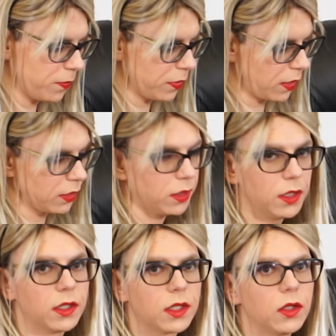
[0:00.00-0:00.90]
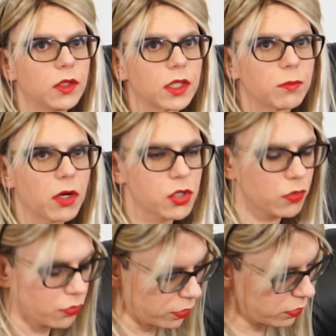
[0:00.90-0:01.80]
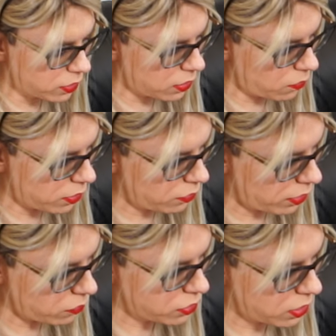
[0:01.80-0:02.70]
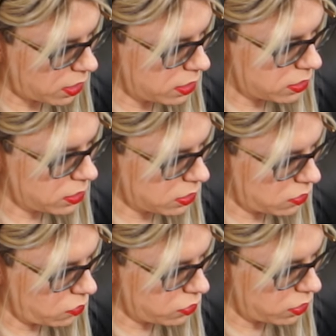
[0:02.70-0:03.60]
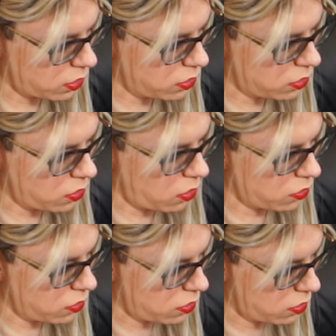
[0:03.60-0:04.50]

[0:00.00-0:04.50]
like you need to use a special filter when you're outside called a non-ND